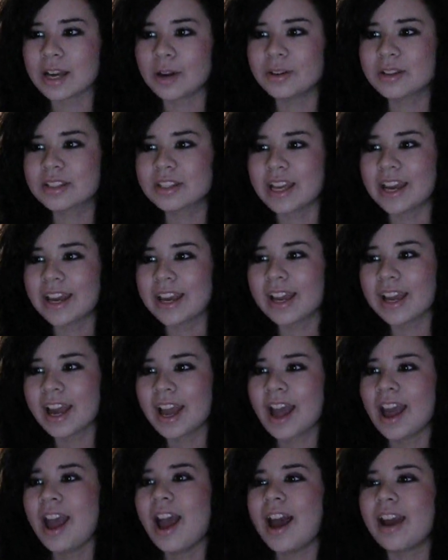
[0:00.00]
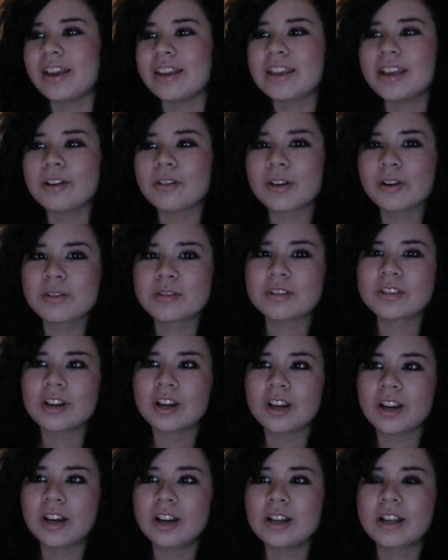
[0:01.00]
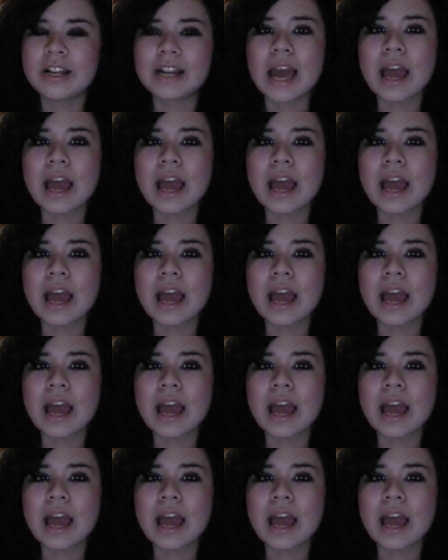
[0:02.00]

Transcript: I was like a heroes nerd,